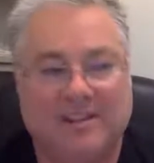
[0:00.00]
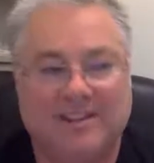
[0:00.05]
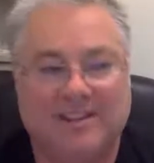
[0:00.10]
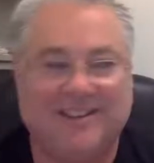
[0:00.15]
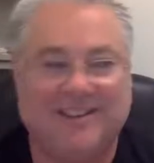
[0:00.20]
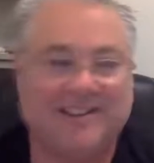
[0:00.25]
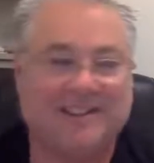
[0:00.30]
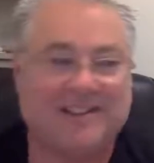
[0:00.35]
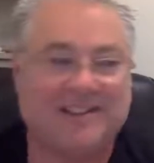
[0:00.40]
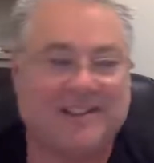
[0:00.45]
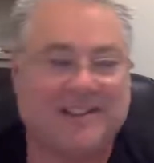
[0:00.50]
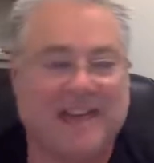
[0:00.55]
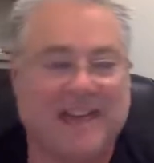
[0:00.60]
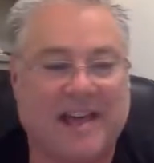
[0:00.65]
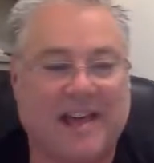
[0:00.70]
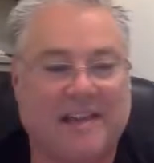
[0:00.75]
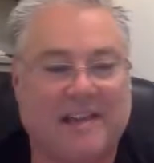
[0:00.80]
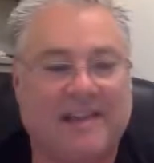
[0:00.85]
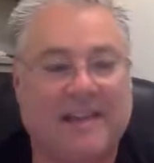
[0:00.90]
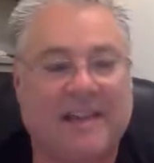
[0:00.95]
It's
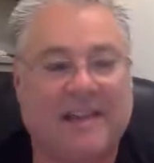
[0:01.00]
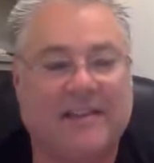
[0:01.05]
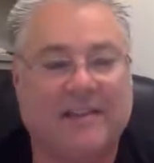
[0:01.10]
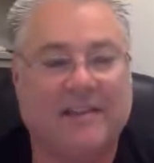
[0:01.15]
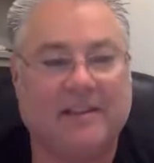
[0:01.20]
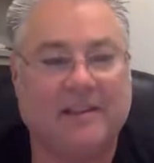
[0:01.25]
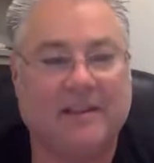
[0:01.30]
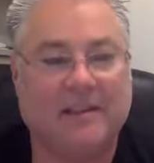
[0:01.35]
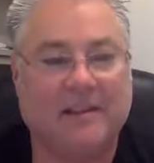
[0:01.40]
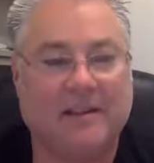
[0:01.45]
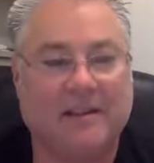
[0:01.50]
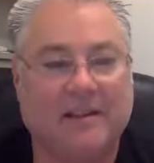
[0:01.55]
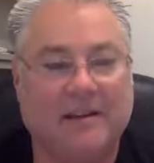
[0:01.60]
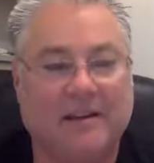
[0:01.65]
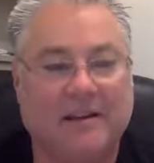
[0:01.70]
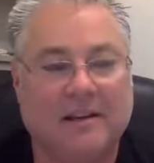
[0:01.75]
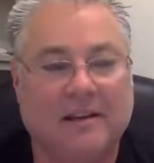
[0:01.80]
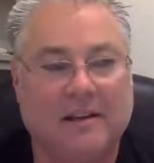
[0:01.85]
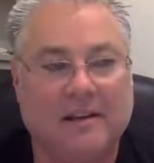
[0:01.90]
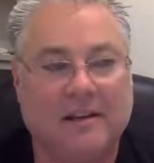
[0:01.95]
sad that the
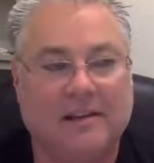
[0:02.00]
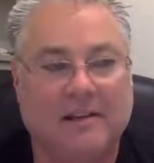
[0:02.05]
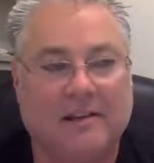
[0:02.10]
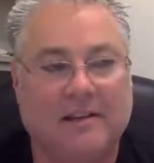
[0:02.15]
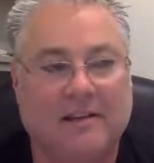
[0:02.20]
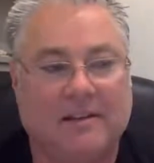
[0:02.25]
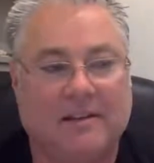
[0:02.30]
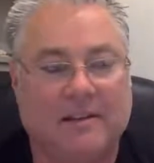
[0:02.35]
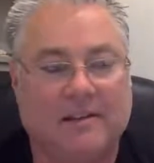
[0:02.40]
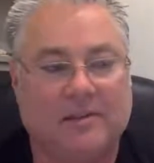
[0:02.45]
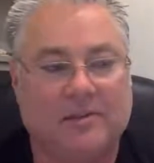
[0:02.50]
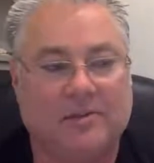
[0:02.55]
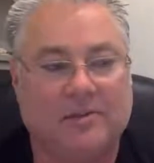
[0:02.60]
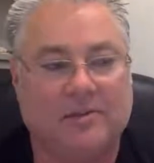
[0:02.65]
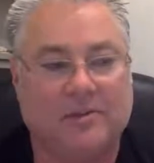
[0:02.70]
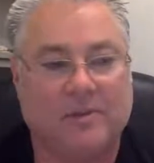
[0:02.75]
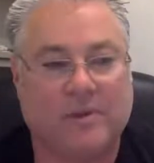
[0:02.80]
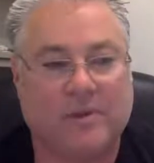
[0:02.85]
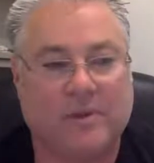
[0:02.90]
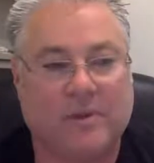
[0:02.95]

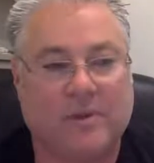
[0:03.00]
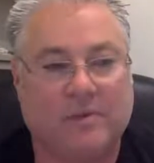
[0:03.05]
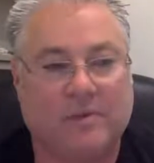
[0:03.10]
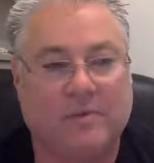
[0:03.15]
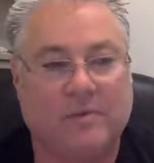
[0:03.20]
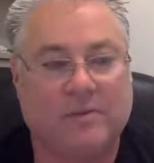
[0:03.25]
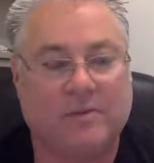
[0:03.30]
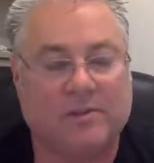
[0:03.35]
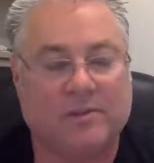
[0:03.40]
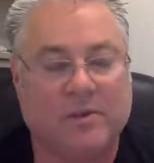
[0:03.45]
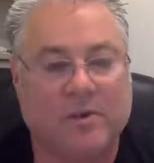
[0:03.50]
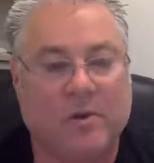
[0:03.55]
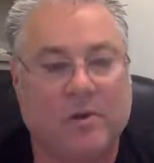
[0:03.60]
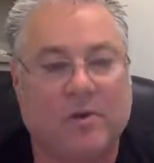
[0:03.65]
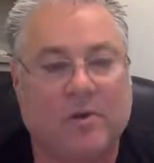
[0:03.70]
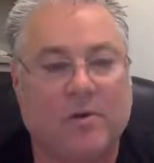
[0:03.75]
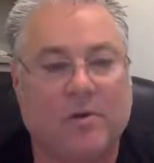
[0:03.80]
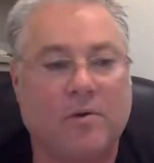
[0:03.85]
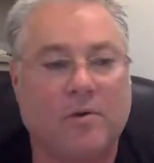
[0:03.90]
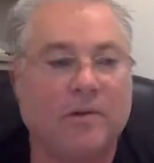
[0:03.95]
industry was
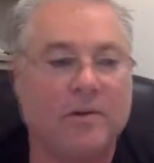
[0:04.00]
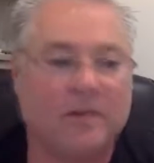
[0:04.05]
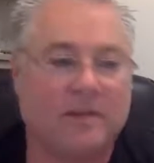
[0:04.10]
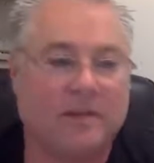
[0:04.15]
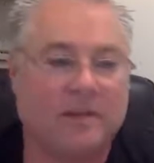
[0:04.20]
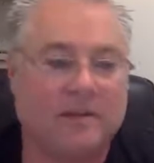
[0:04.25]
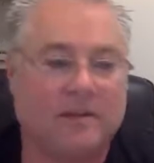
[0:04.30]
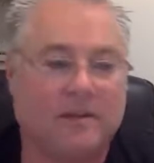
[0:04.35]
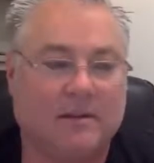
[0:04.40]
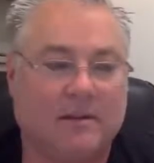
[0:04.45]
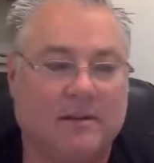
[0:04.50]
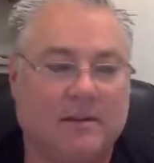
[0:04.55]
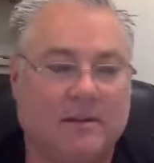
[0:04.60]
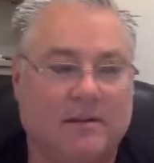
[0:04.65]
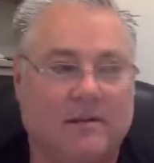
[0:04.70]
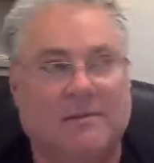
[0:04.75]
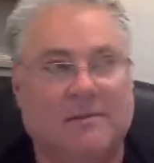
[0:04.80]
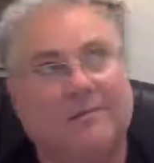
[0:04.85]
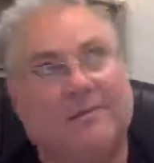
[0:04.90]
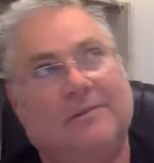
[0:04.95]
so
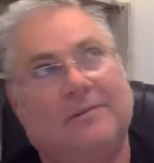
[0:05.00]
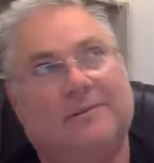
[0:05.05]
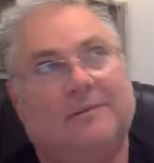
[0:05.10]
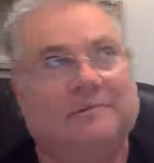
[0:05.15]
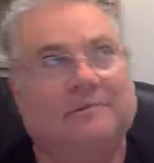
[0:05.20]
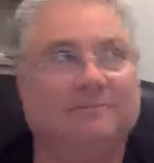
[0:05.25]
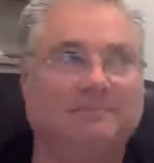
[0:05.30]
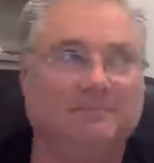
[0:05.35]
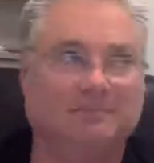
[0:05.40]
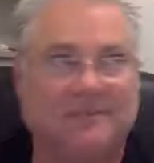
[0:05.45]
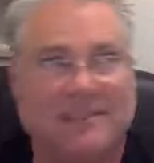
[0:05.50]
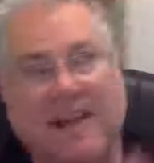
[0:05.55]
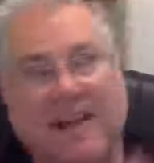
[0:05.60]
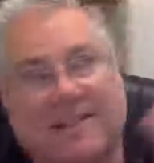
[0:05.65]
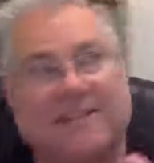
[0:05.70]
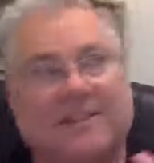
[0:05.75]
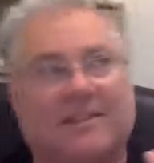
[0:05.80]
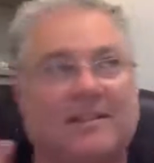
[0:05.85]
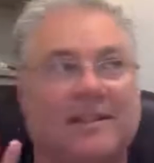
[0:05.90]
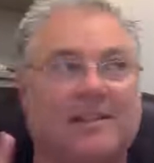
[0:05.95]

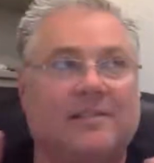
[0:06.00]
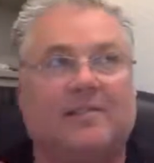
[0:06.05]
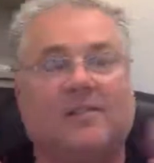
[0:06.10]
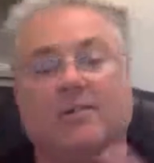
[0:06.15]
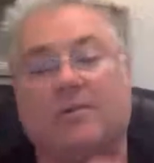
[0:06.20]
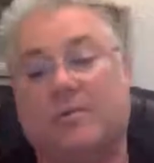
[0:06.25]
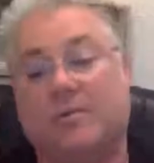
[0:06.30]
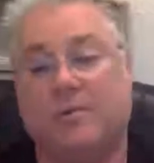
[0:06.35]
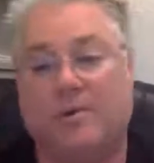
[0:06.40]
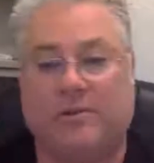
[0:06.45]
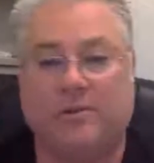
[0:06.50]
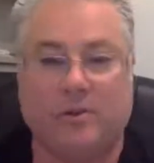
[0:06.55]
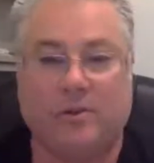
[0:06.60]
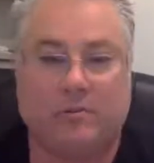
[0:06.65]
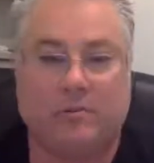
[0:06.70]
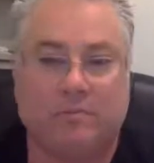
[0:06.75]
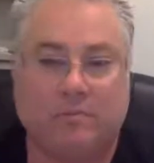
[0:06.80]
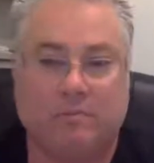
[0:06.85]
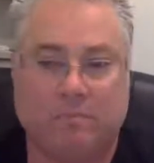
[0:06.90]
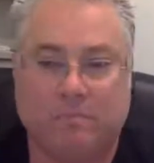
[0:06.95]
lackadaisical with
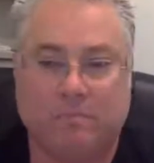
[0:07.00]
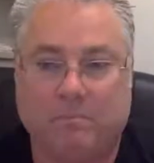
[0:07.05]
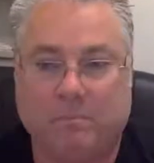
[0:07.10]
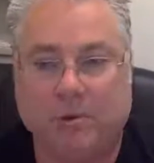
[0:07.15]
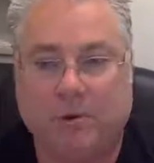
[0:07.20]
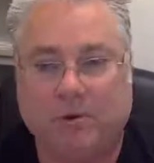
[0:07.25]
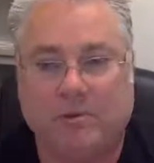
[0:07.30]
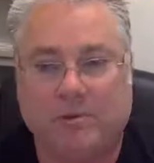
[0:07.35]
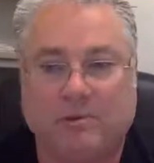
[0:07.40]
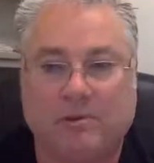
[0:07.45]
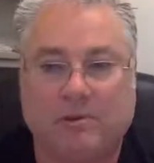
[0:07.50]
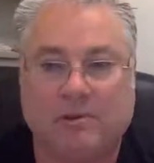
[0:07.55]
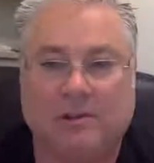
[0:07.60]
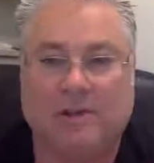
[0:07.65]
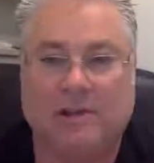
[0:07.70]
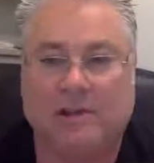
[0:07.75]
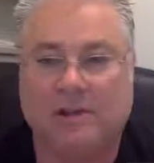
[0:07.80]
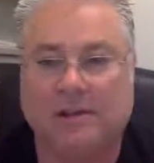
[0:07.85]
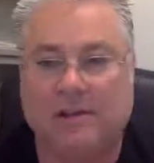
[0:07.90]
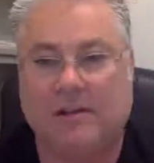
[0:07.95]
your
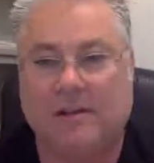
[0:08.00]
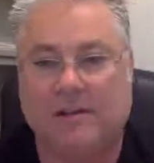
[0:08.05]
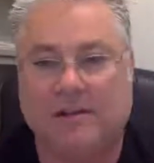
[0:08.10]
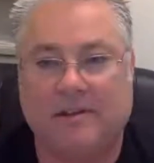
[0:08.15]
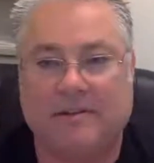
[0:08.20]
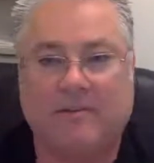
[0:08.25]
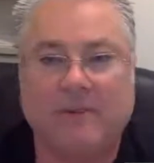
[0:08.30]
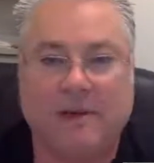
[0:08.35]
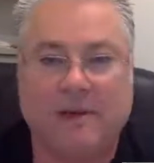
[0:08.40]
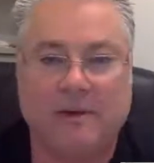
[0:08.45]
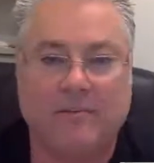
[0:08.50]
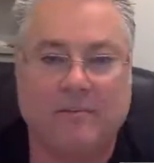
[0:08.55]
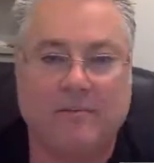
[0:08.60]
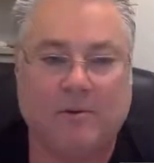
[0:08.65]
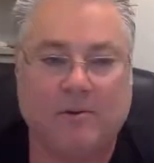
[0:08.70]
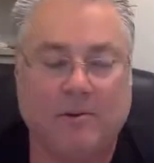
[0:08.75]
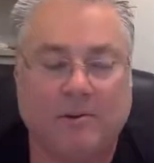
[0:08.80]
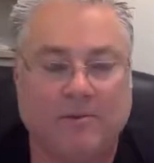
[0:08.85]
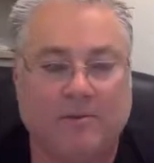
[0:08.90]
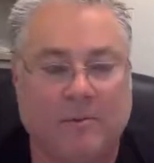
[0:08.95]
personally
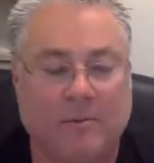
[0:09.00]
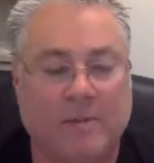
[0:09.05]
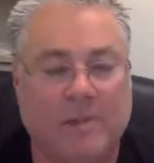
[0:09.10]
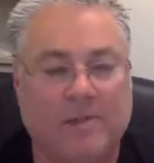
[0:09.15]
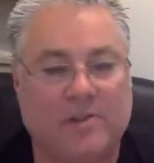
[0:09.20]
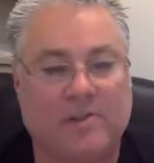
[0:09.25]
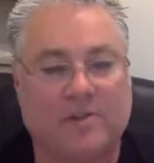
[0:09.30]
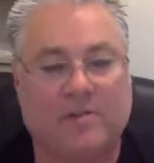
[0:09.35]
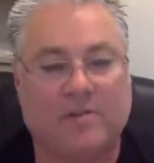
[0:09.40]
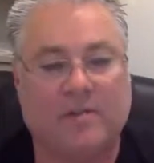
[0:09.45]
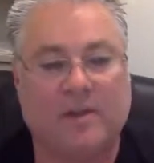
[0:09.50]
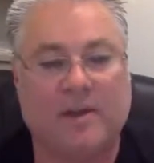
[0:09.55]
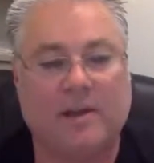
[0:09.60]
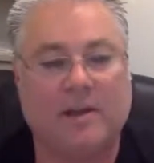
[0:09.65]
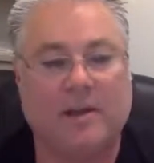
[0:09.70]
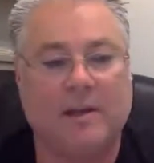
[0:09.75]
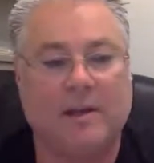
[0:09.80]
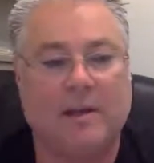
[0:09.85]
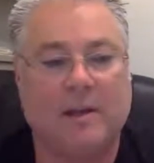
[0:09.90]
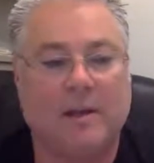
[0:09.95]
identifiable information, right?